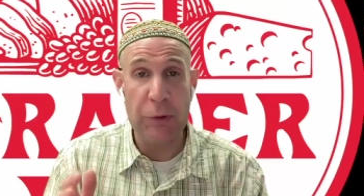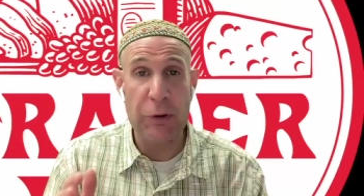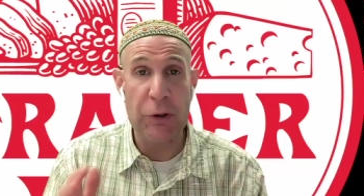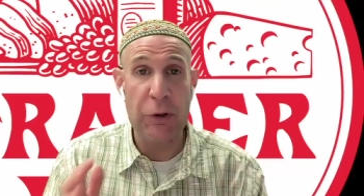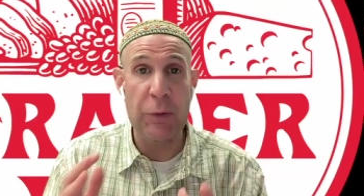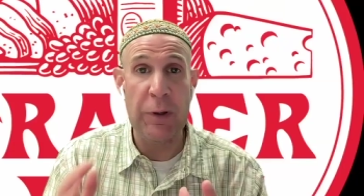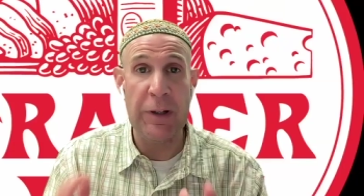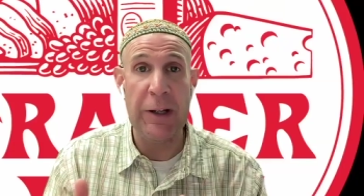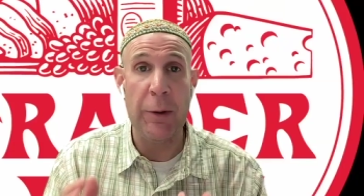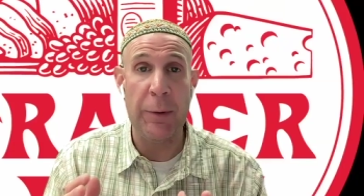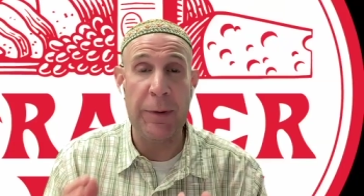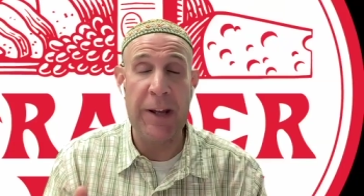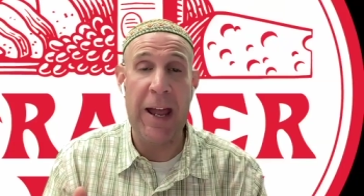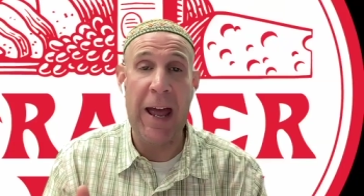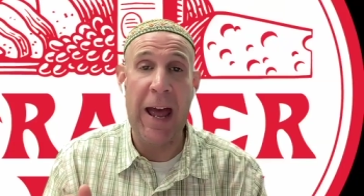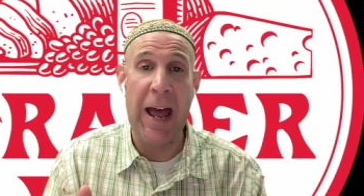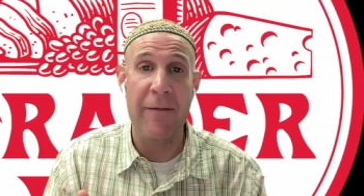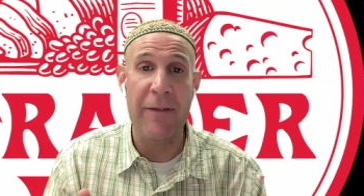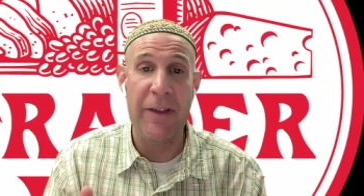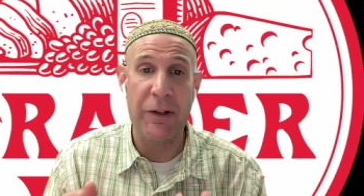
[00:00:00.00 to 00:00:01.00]
Joe's, you really only
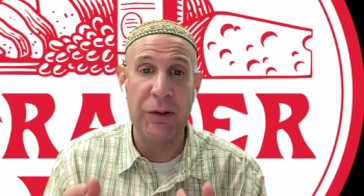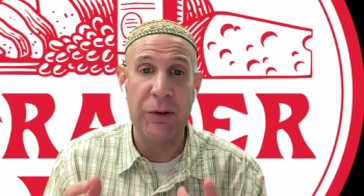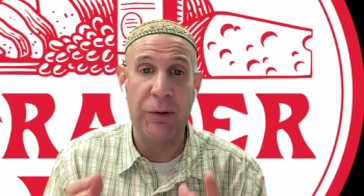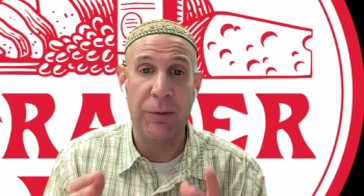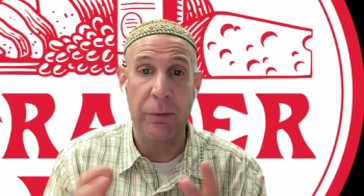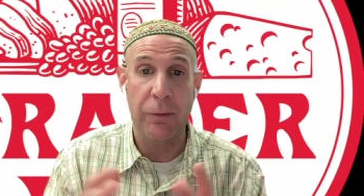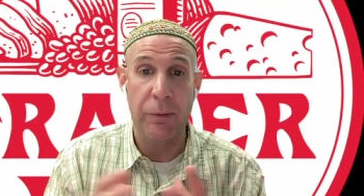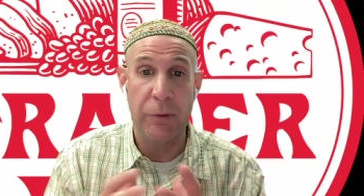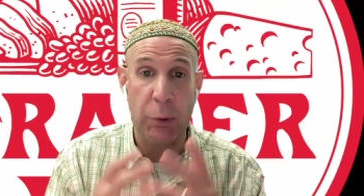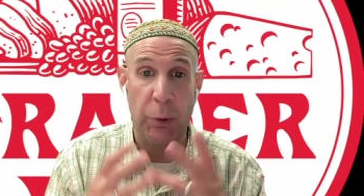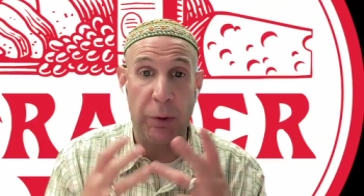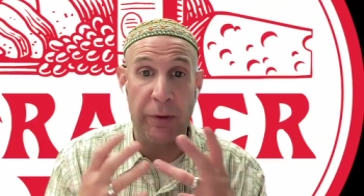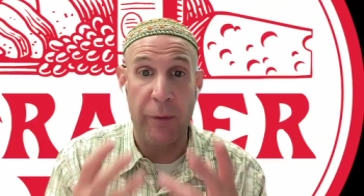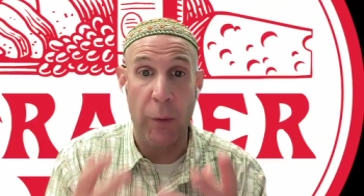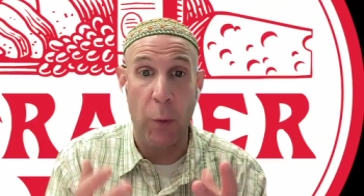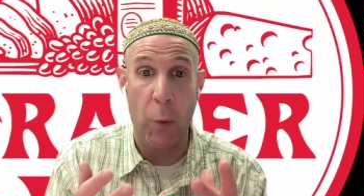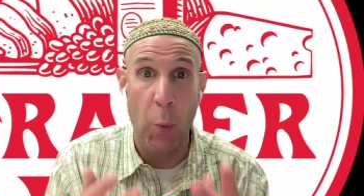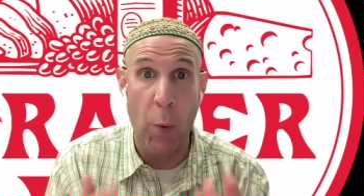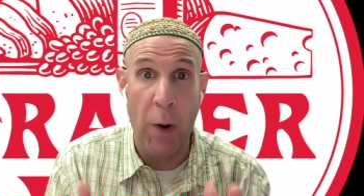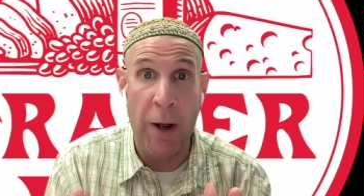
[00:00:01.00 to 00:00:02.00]
have this
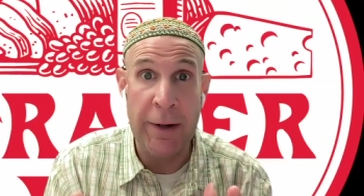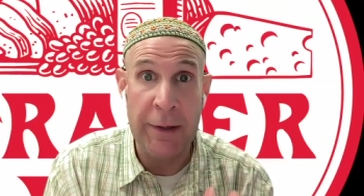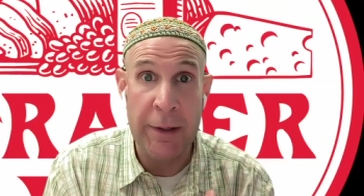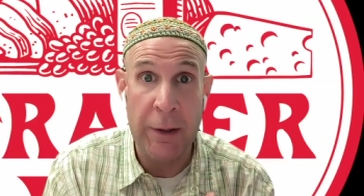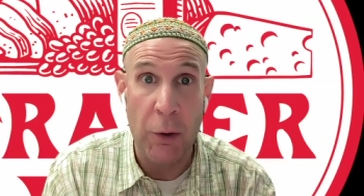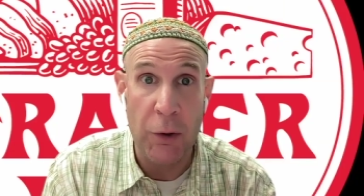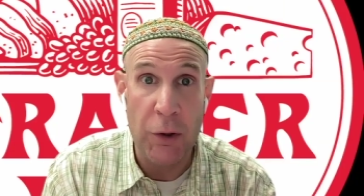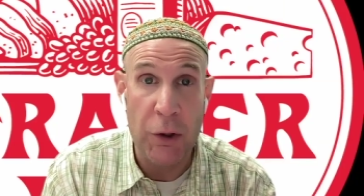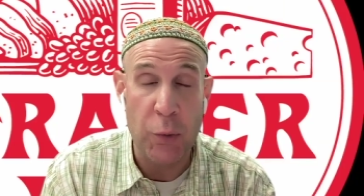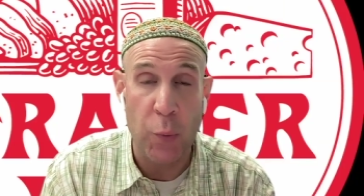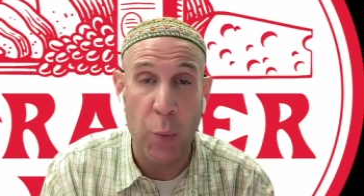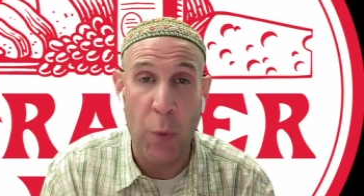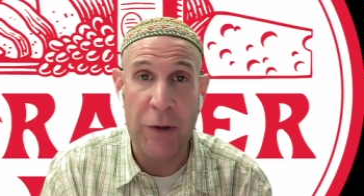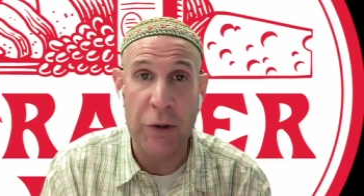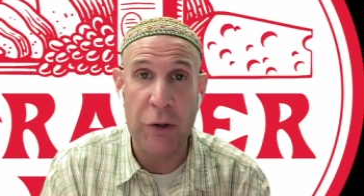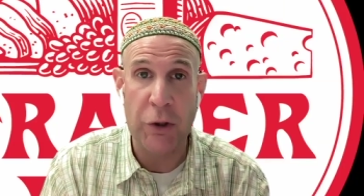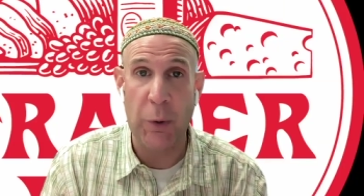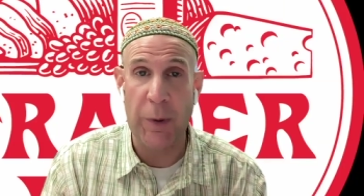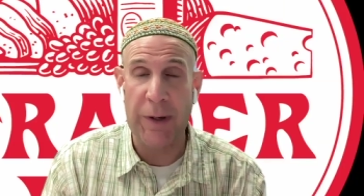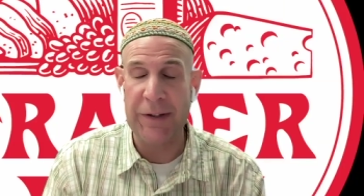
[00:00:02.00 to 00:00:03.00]
one
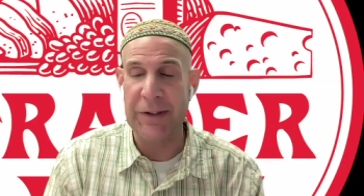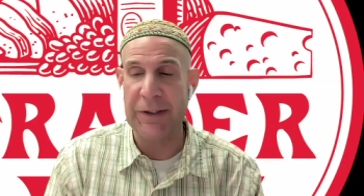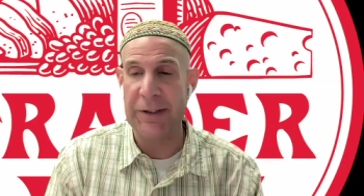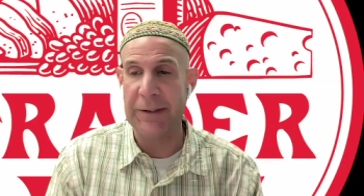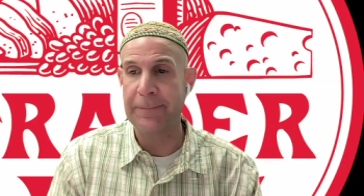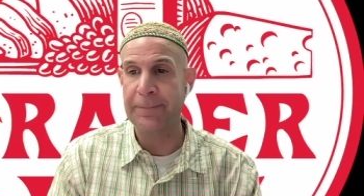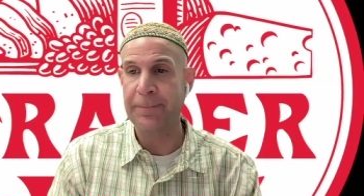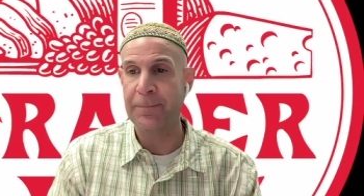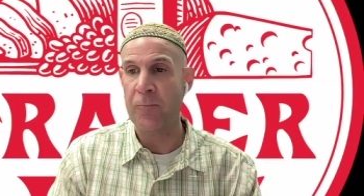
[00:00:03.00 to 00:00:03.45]
choice.